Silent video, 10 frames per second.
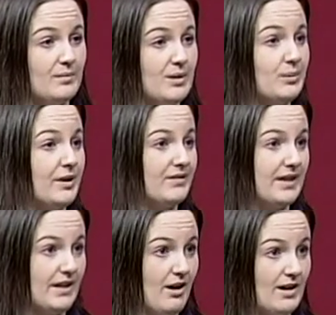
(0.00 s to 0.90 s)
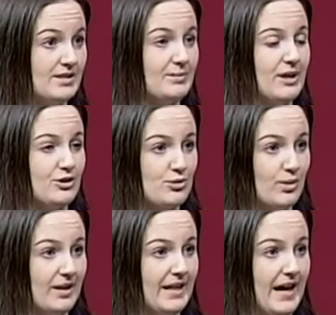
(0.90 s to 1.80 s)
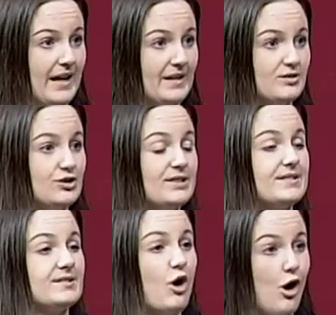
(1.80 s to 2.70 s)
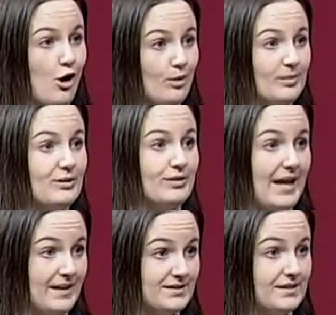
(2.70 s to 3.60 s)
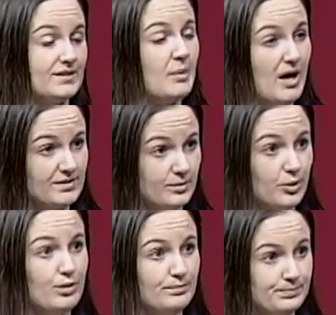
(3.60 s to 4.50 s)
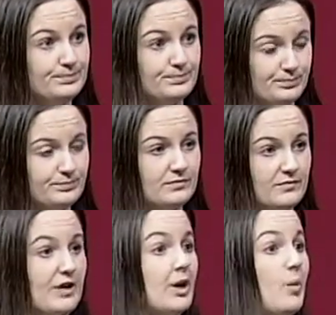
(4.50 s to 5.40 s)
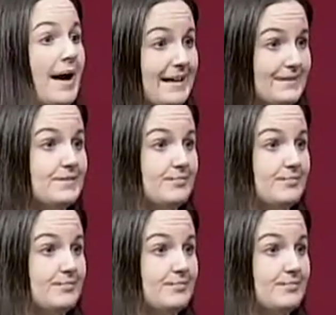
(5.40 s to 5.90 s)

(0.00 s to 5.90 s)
They work very hard to make sure that it's just as calm and relaxing as possible. Very quiet.